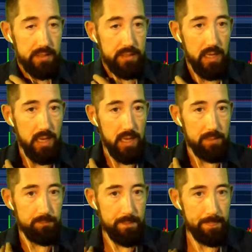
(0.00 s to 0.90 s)
Uh,
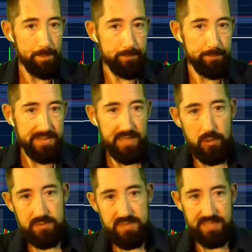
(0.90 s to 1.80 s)
but they
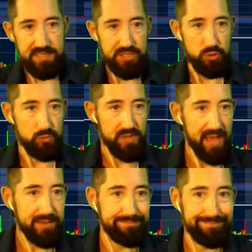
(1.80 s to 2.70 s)
don't tend to do
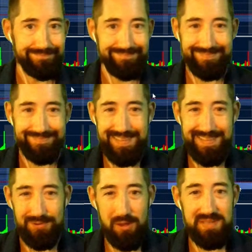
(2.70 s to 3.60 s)
that. So
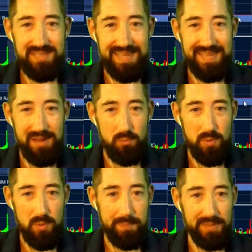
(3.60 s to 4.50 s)
now we're seeing that we're
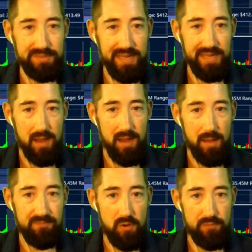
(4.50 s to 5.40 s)
building a
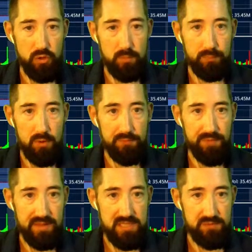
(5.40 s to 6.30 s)
volume
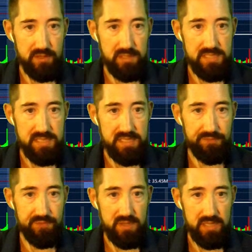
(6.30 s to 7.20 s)
profile that's fairly
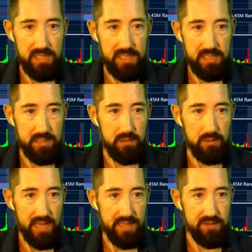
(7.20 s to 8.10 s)
significant
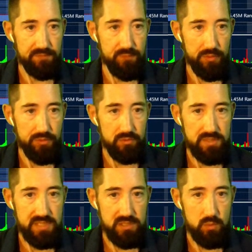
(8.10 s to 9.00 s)
here at the
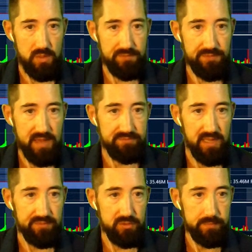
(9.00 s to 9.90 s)
413.25
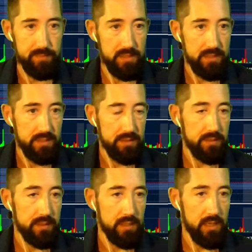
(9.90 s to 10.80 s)
level.
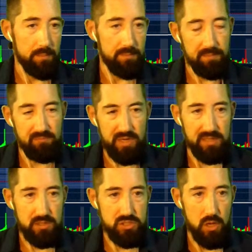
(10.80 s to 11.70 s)
i Um,
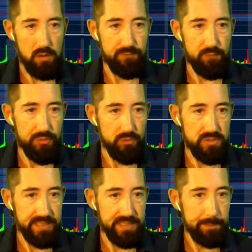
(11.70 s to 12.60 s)
really just call it
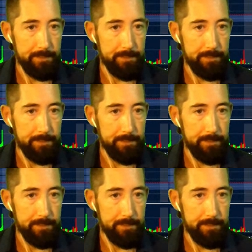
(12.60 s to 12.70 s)
413.